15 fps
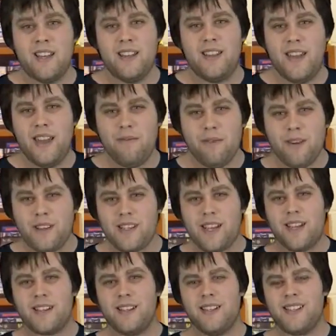their voice
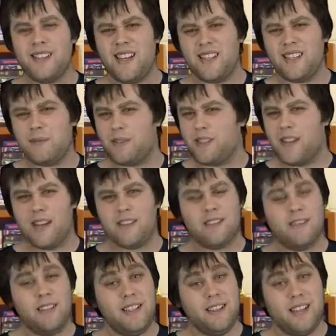actors are
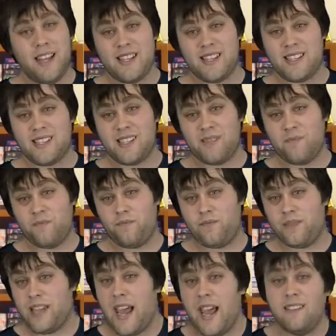substantially less
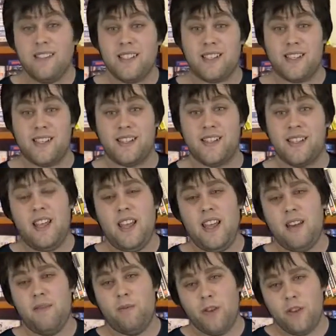talented.
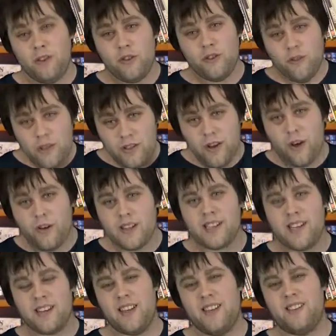And when you do notice
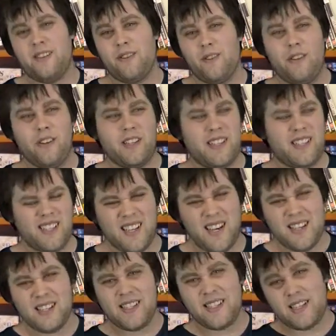how they talk, it
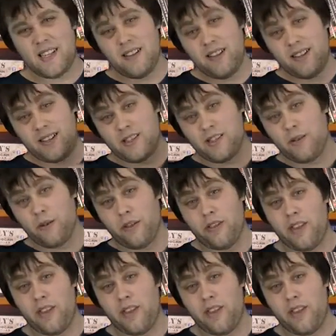kind of sticks out like a sore